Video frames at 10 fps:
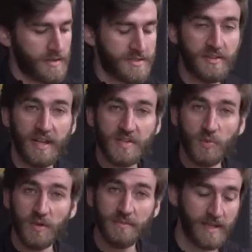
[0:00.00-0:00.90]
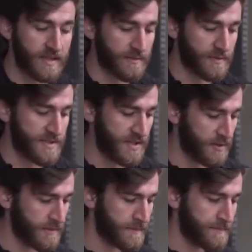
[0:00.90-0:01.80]
So that's one main difference
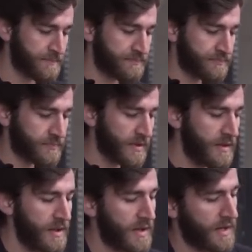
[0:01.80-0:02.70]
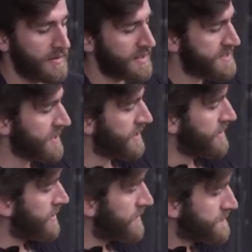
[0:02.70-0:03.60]
here. And then
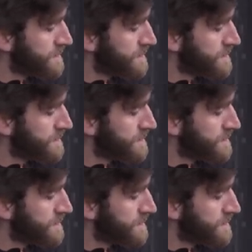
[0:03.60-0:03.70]
secondly,